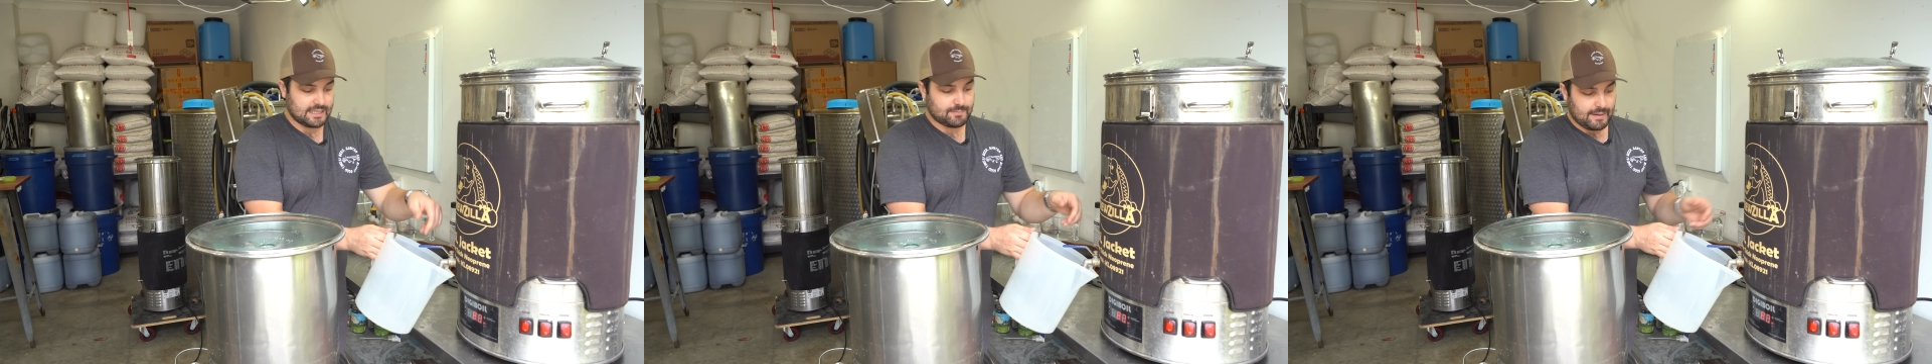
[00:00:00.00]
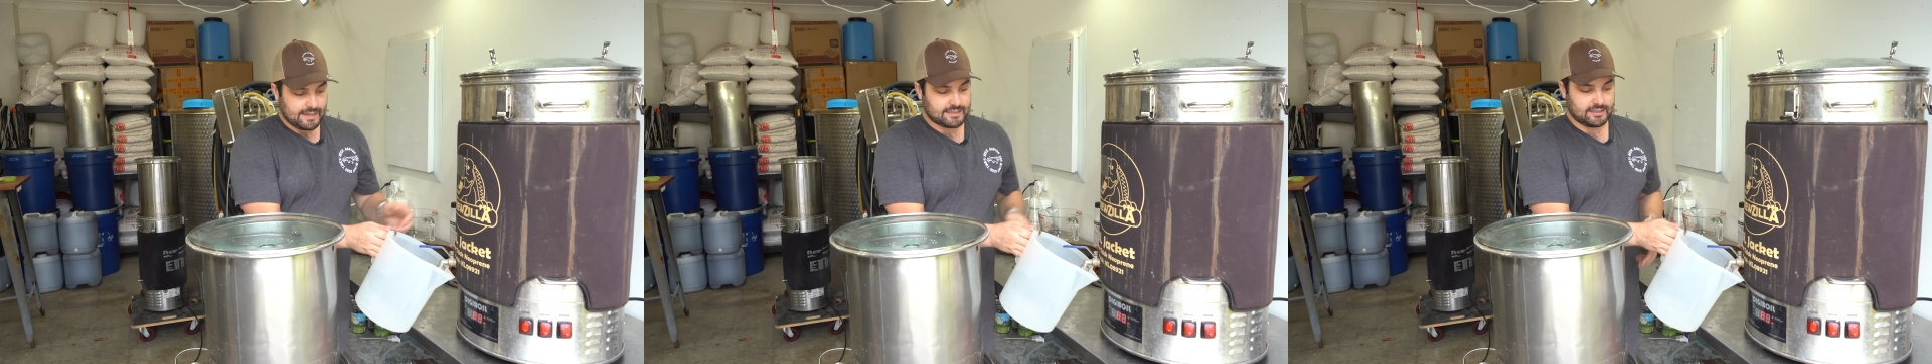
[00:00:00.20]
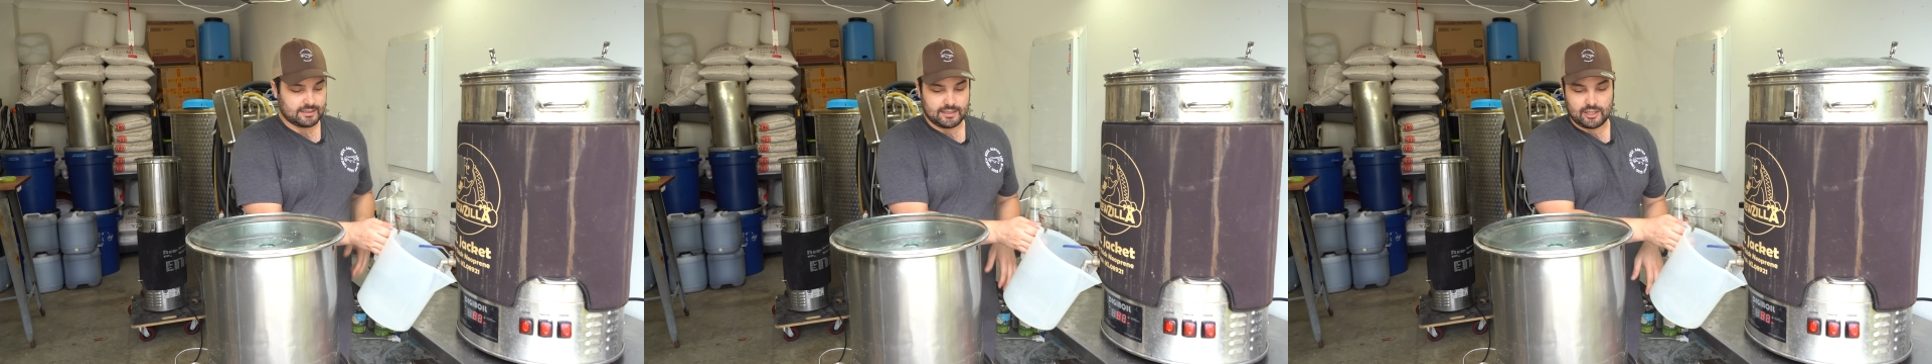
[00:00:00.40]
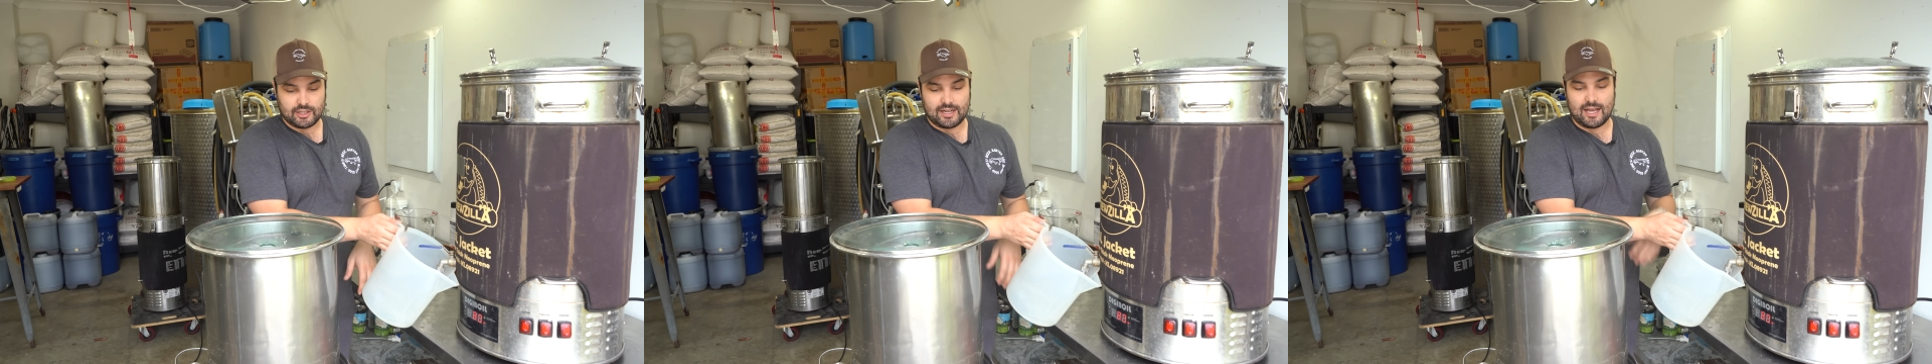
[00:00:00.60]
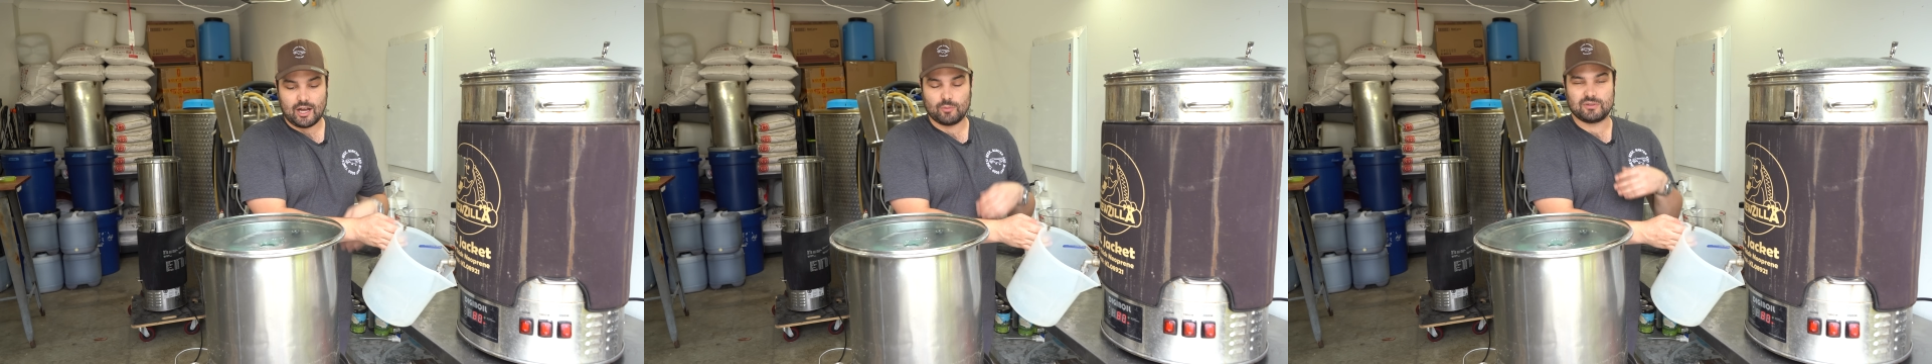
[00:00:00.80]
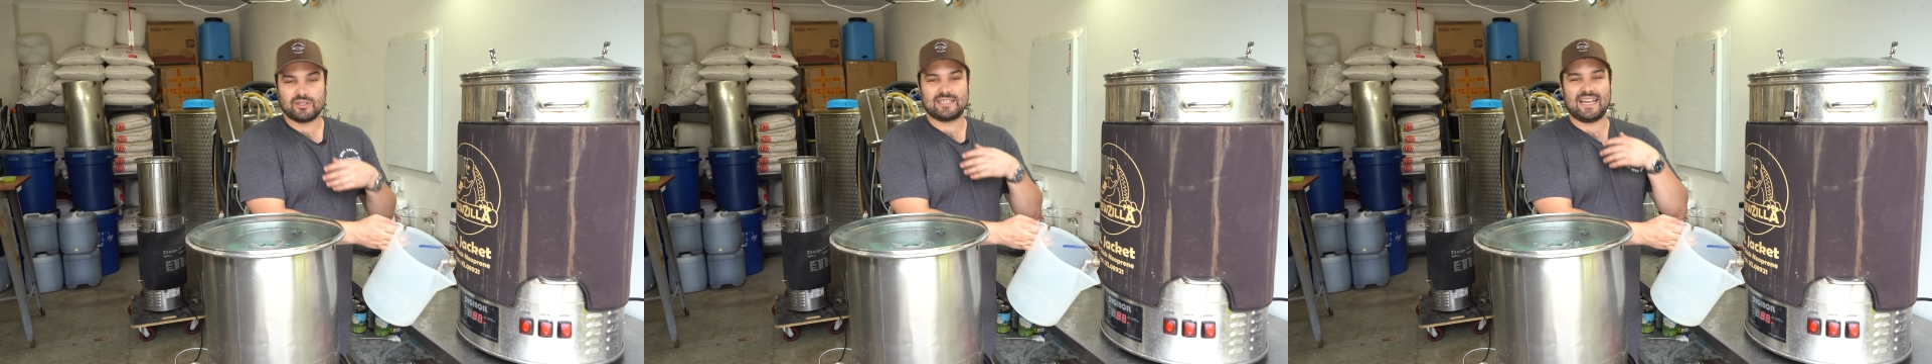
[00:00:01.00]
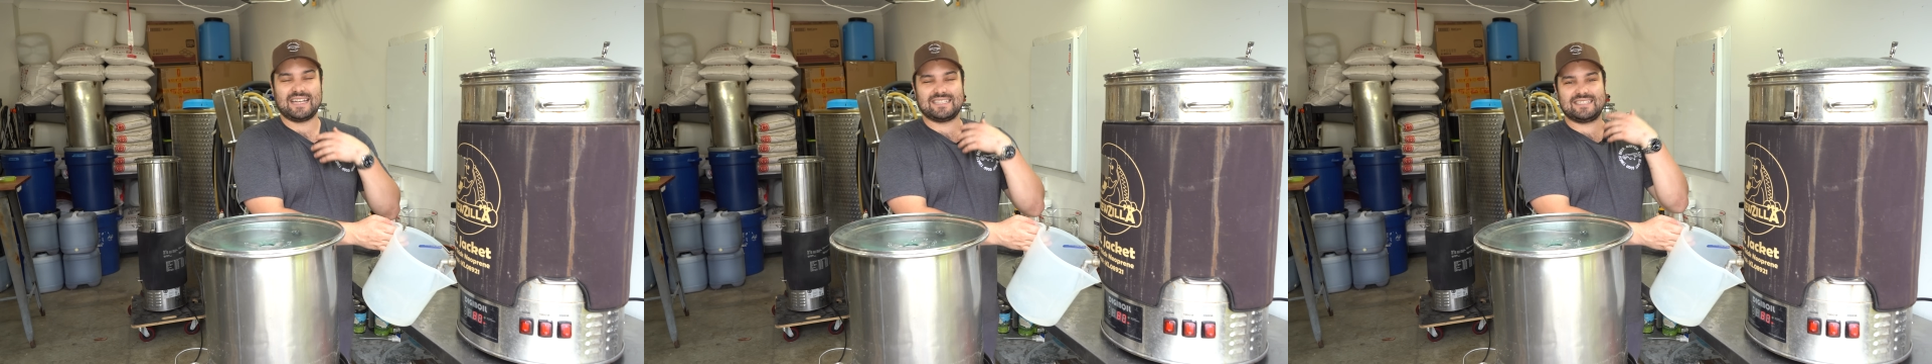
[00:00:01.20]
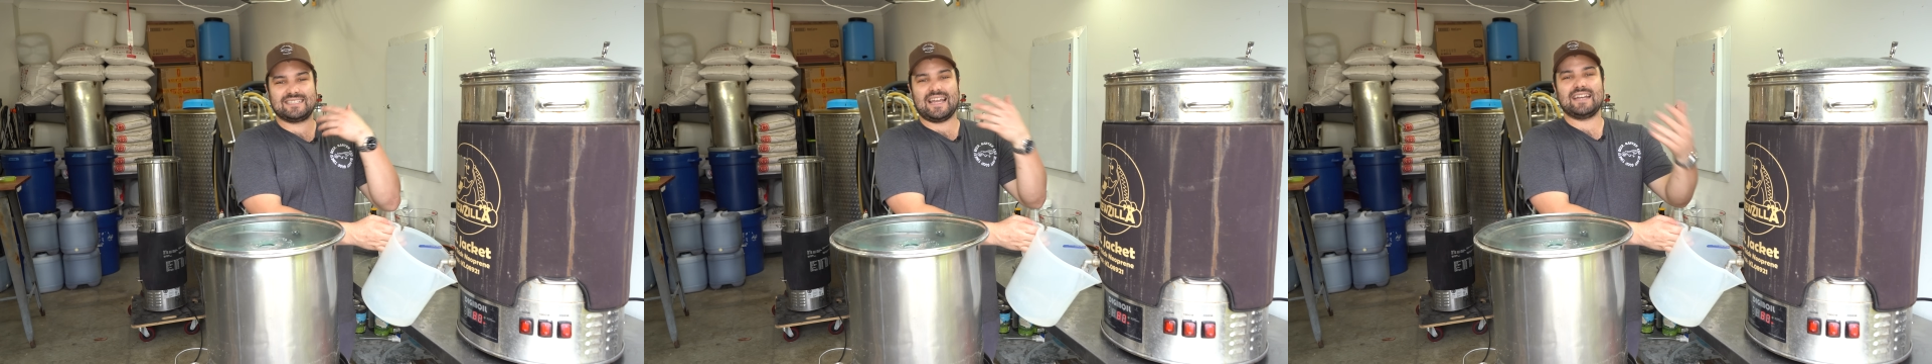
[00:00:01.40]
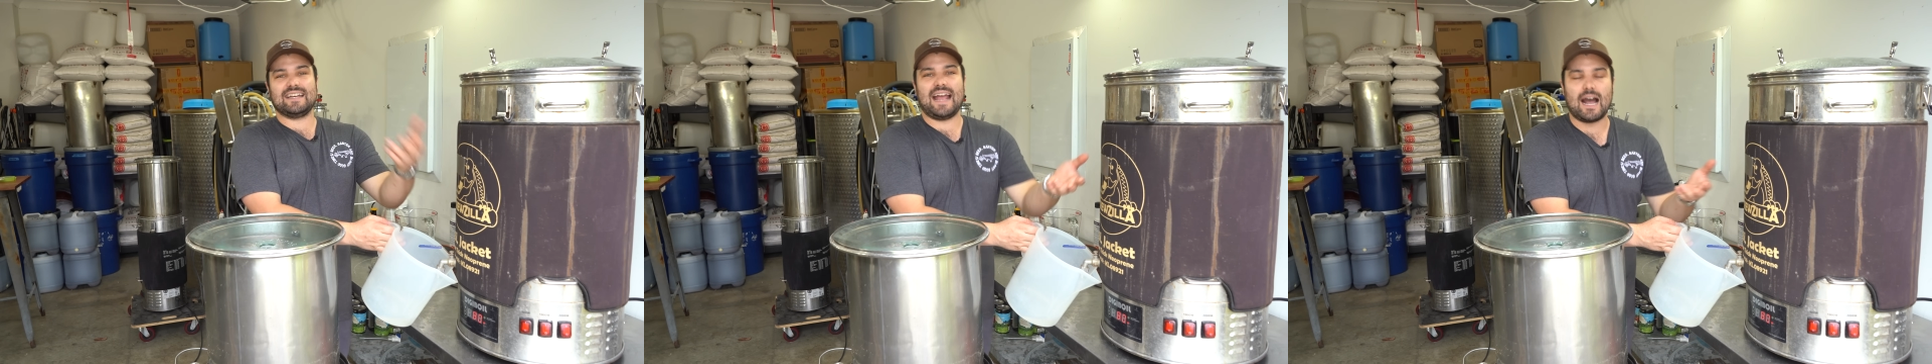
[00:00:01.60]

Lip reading: is basically going to help just extend